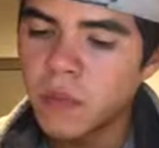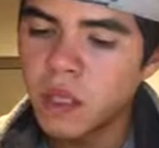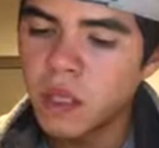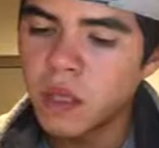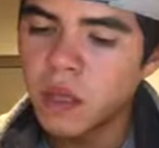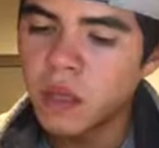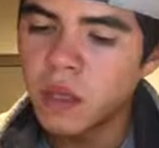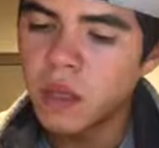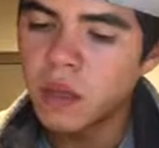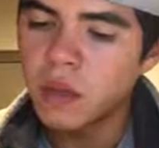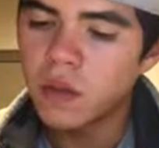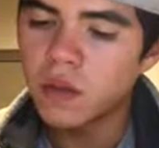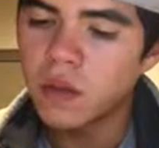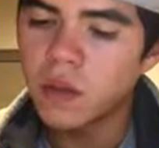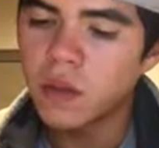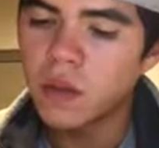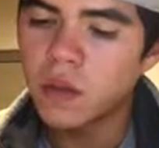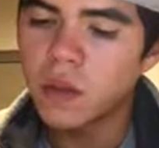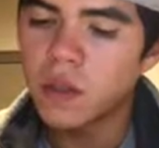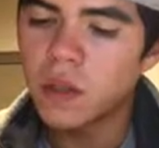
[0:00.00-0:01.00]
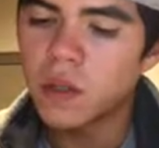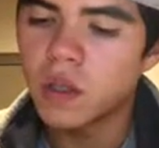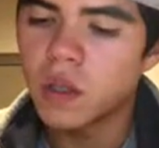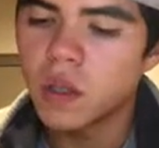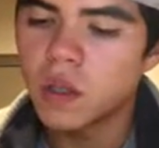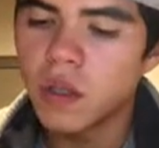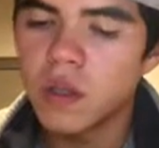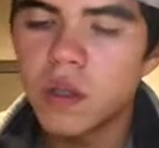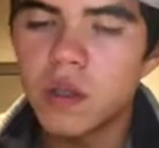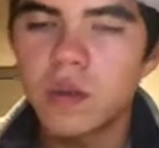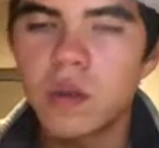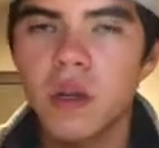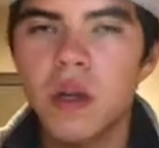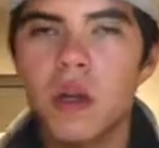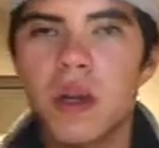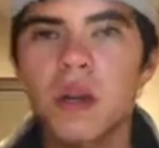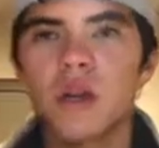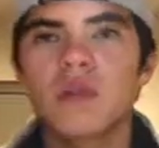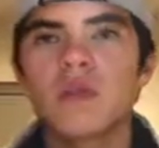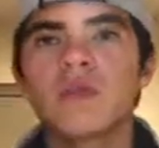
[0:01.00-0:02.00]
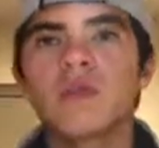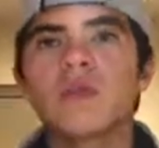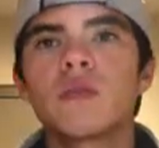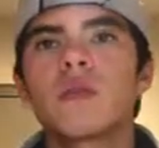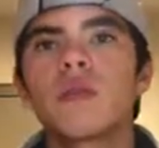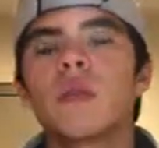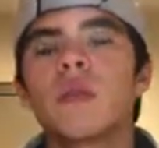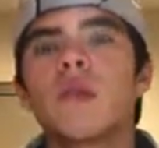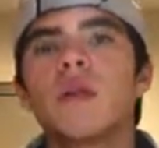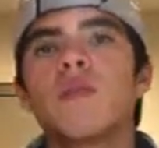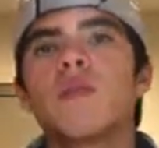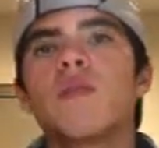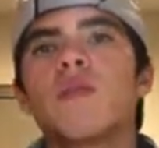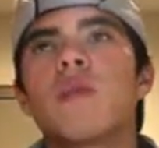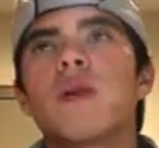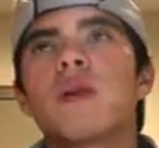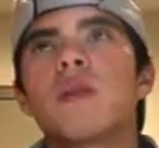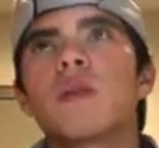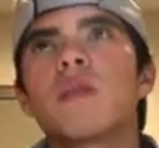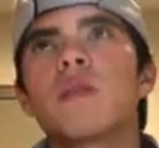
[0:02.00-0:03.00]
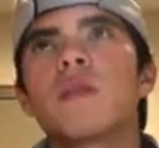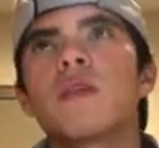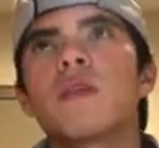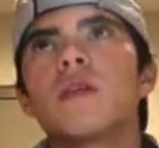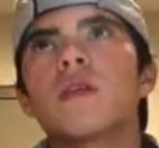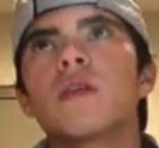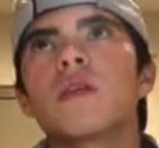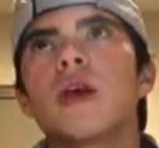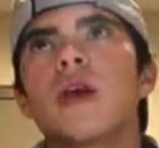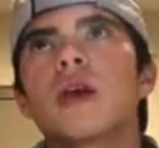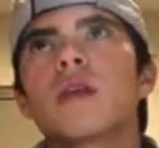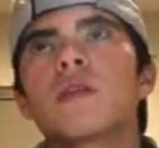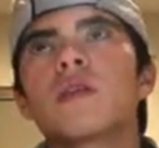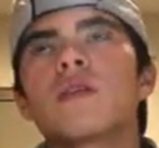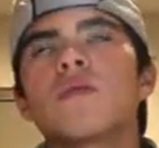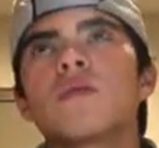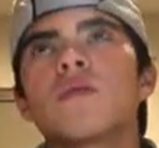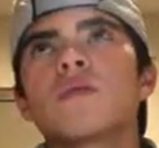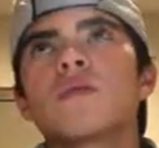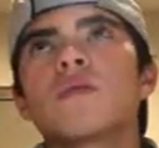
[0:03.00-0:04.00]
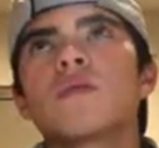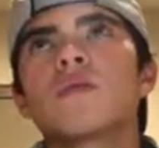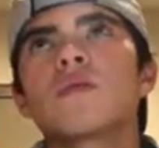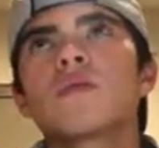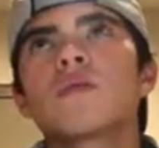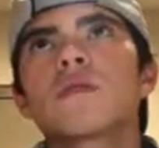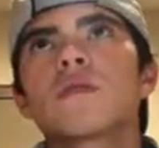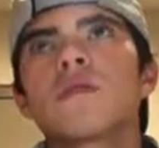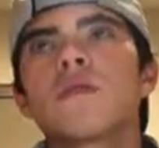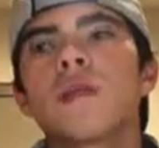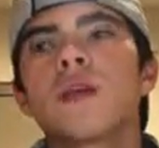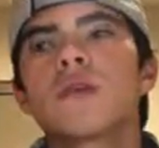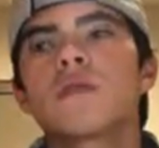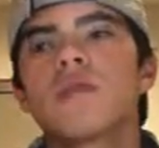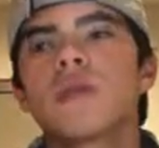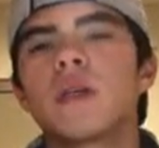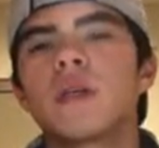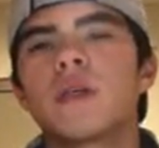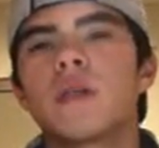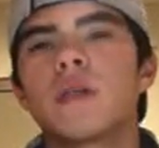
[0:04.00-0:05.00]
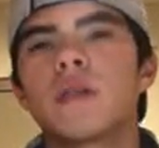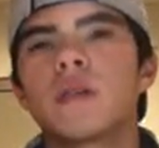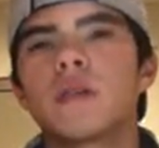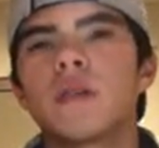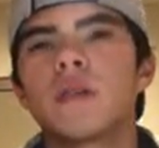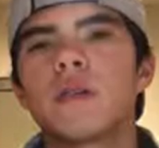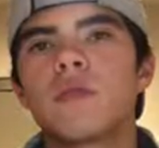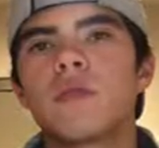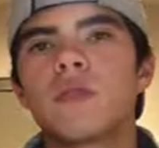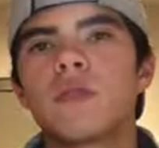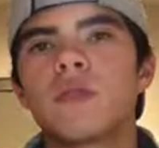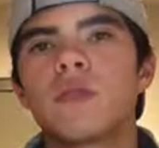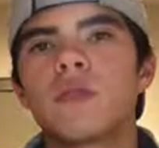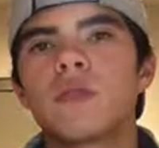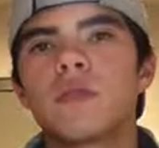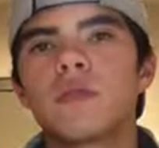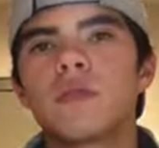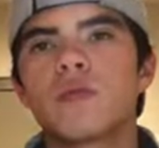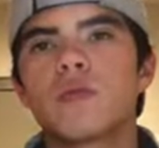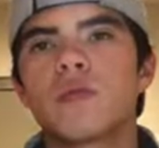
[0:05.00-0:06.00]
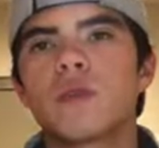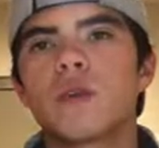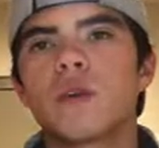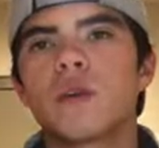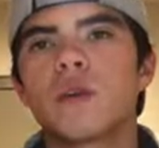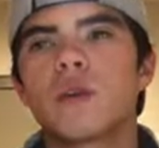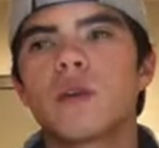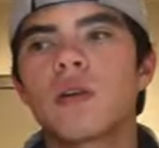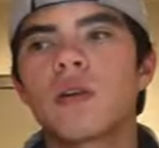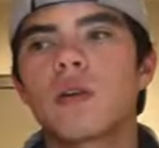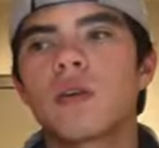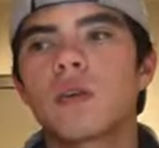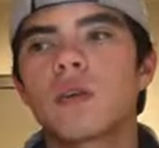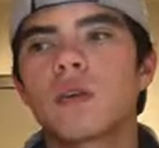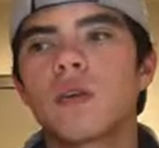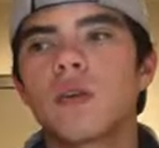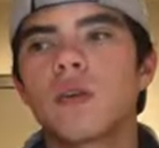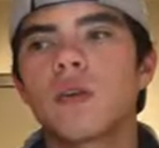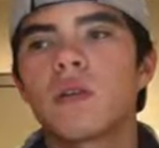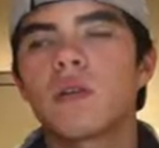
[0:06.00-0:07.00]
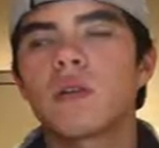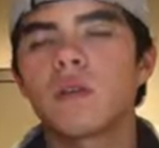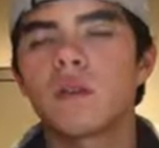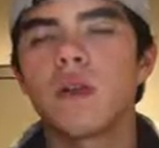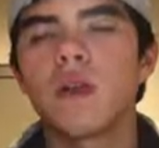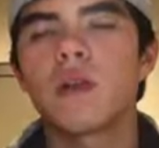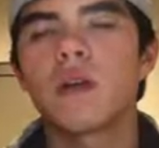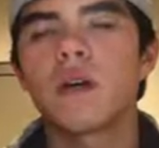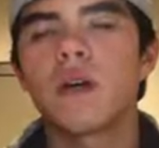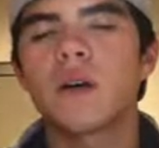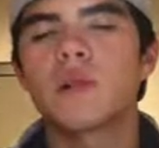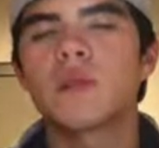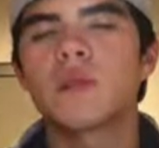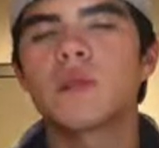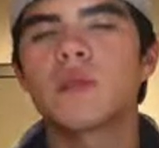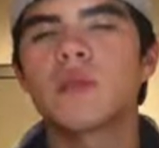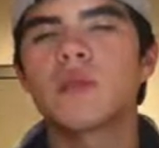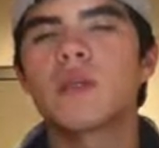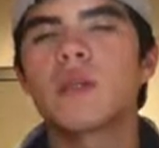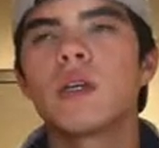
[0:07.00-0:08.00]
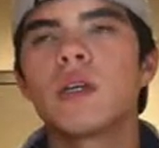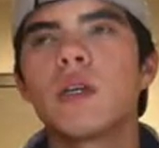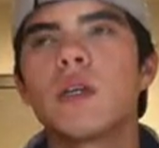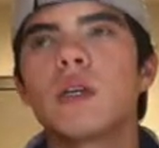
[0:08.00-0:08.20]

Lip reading: E, which was encourage smaller households, but this actually wasn't correct because if we just encourage smaller households,